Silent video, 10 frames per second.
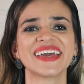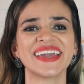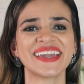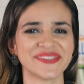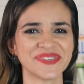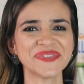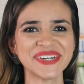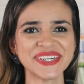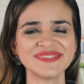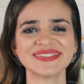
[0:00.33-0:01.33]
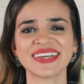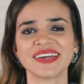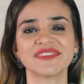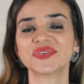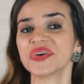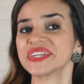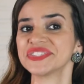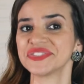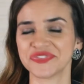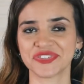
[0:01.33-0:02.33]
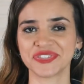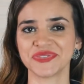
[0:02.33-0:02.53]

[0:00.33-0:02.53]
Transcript: Hey everyone, I have a question for